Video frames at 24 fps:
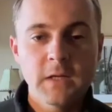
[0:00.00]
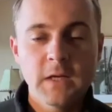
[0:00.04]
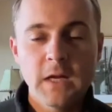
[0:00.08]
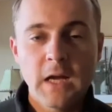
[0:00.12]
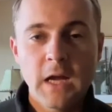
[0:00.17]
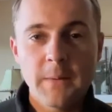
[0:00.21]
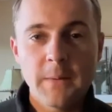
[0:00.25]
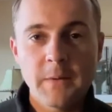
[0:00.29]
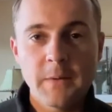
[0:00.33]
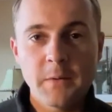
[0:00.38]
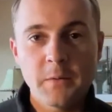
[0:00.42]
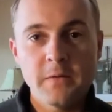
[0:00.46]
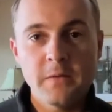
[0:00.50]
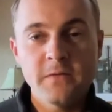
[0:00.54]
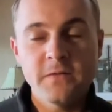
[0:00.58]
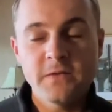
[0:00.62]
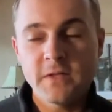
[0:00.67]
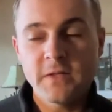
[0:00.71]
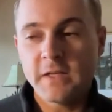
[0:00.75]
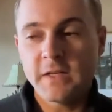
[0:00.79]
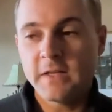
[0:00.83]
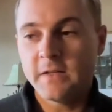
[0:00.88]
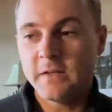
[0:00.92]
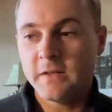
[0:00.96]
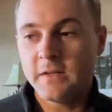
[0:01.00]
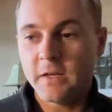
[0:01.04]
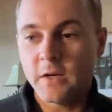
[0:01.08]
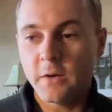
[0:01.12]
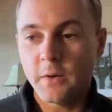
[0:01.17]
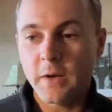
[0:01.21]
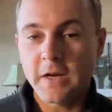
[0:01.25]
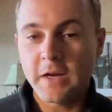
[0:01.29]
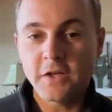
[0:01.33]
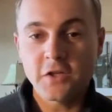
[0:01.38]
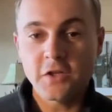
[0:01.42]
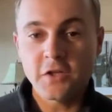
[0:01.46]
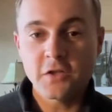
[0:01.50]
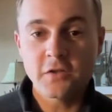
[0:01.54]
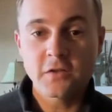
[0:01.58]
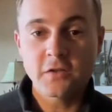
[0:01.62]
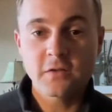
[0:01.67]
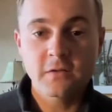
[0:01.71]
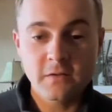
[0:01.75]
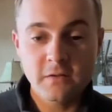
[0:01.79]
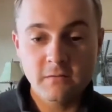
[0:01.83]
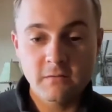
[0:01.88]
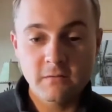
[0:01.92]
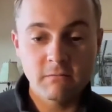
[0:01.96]
I mean, we've seen,
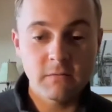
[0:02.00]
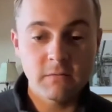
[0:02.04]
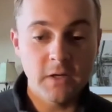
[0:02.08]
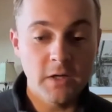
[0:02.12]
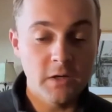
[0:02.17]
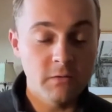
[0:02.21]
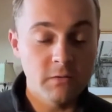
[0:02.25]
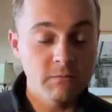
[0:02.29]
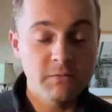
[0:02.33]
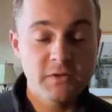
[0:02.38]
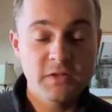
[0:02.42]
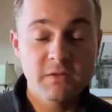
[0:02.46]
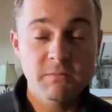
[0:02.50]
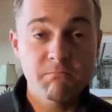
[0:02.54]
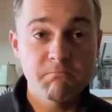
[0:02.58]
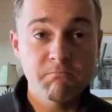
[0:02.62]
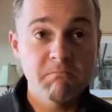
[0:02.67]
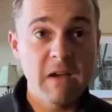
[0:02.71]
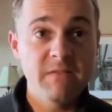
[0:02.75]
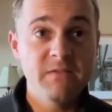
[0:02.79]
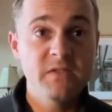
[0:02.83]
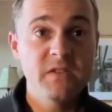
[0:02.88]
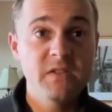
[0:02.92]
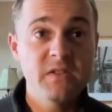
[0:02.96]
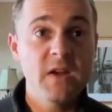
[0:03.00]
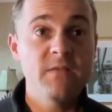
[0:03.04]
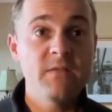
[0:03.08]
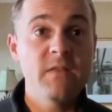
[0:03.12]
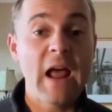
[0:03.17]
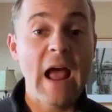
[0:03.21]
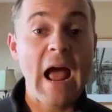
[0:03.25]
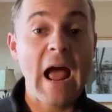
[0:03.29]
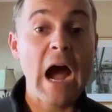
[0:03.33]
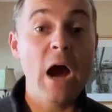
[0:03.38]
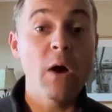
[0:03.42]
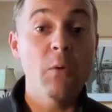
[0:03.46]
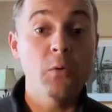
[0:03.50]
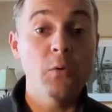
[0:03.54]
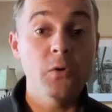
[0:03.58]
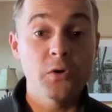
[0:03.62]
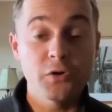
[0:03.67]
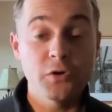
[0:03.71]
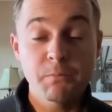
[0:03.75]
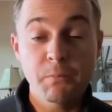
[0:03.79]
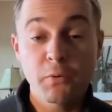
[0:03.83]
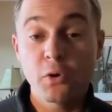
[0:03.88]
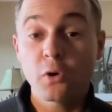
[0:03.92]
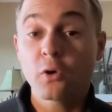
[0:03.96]
agents, have saved
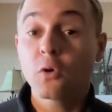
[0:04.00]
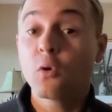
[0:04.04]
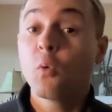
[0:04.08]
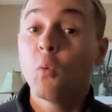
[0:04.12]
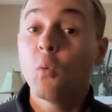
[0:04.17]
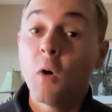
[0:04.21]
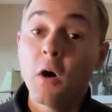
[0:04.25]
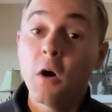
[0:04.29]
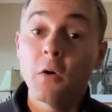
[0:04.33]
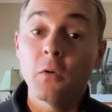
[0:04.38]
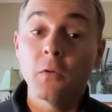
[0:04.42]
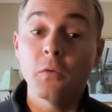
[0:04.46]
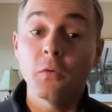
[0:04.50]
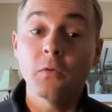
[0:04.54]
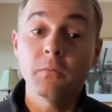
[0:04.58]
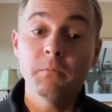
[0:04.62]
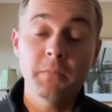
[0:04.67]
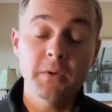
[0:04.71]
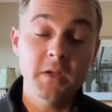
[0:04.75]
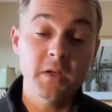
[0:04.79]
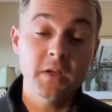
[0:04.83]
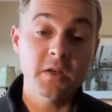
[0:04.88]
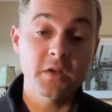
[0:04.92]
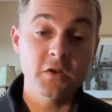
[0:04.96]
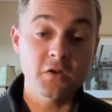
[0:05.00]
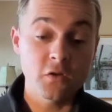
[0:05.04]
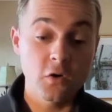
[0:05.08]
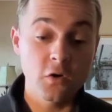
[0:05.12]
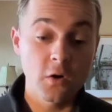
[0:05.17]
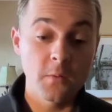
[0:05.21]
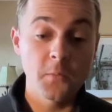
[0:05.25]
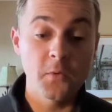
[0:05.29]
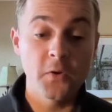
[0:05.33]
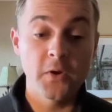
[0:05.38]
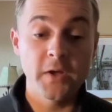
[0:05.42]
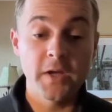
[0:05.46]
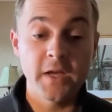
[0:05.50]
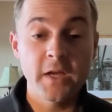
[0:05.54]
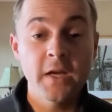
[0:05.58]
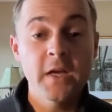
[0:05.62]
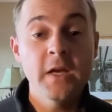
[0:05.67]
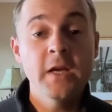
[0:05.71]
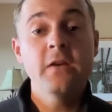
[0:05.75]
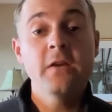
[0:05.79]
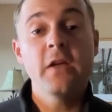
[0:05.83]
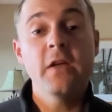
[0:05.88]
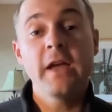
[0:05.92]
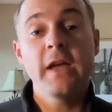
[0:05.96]
hours per quote, because normally,
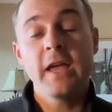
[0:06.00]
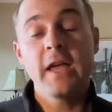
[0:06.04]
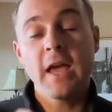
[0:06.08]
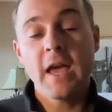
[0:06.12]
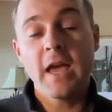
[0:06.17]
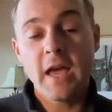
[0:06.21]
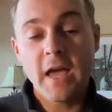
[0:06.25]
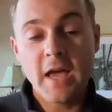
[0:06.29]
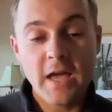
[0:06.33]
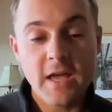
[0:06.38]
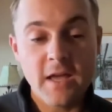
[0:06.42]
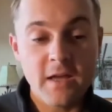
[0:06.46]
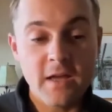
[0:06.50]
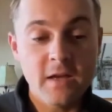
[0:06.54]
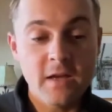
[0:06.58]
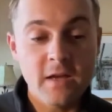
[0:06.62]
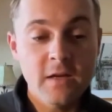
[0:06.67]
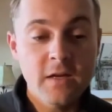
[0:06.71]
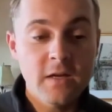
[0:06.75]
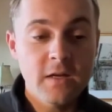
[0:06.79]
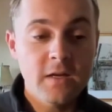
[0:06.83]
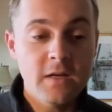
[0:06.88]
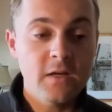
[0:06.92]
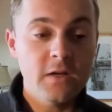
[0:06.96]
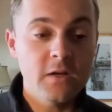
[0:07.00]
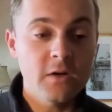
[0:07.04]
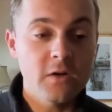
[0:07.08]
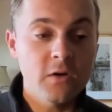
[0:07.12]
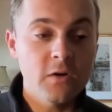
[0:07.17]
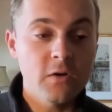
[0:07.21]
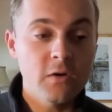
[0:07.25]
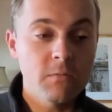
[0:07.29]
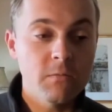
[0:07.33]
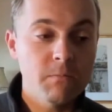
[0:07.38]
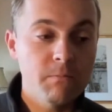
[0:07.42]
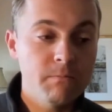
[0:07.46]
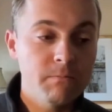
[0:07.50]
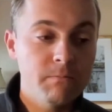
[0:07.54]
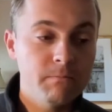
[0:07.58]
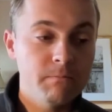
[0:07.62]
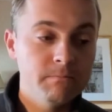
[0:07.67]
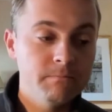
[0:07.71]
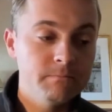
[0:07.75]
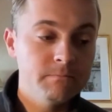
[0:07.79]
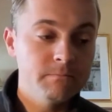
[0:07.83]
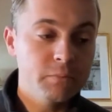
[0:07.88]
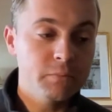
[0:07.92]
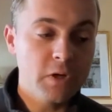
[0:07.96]
like, hey,
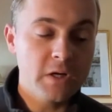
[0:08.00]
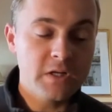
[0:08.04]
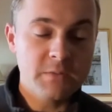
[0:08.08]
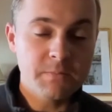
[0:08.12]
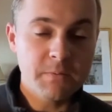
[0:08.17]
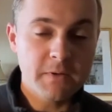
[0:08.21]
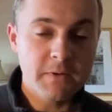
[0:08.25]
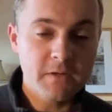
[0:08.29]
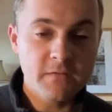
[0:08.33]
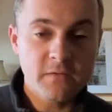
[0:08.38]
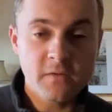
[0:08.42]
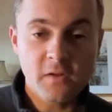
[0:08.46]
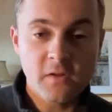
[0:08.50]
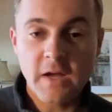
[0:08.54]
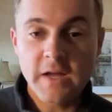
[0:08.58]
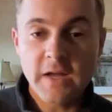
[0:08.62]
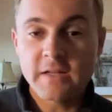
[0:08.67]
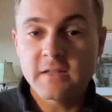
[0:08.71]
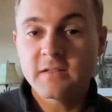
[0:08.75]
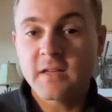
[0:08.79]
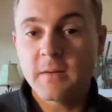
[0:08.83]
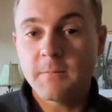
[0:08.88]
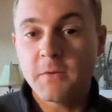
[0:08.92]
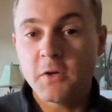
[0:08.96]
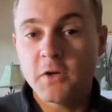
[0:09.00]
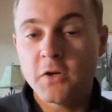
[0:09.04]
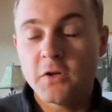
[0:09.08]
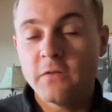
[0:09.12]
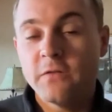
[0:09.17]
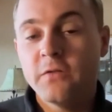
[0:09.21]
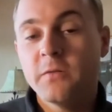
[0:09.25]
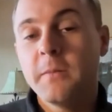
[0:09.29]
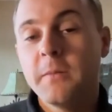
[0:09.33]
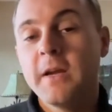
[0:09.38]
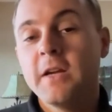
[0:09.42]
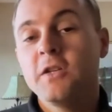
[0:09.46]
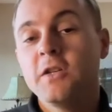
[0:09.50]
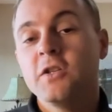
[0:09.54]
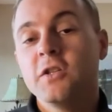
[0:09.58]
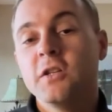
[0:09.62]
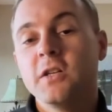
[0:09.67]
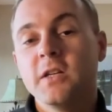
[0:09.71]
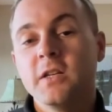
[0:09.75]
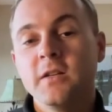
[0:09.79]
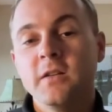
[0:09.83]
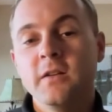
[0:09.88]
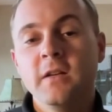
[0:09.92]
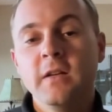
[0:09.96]
prospective clients, send me your
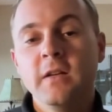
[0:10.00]
information.